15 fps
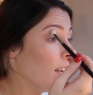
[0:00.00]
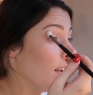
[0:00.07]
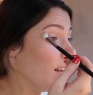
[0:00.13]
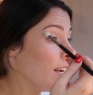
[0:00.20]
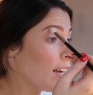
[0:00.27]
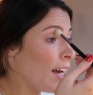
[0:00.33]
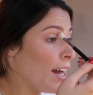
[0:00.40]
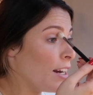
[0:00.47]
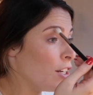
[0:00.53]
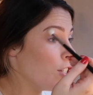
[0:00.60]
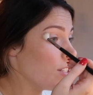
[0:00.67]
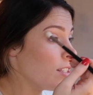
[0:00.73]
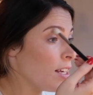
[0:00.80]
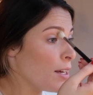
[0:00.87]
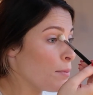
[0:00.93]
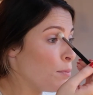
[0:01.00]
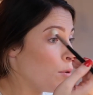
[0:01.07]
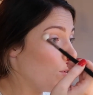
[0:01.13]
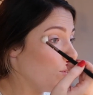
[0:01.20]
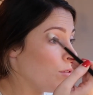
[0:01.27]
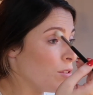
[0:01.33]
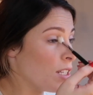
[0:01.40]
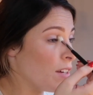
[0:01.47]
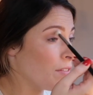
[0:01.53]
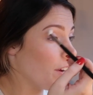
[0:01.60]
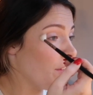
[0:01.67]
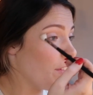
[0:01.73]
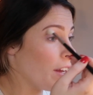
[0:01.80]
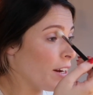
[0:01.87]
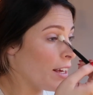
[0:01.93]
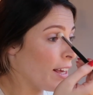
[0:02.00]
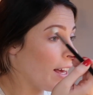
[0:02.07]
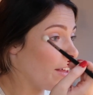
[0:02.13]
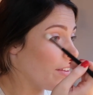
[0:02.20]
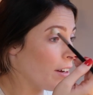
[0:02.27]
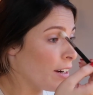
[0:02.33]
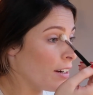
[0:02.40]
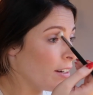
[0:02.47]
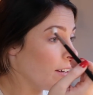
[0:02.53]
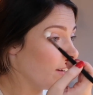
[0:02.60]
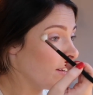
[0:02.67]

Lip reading: and it kind of just like pulls everything together.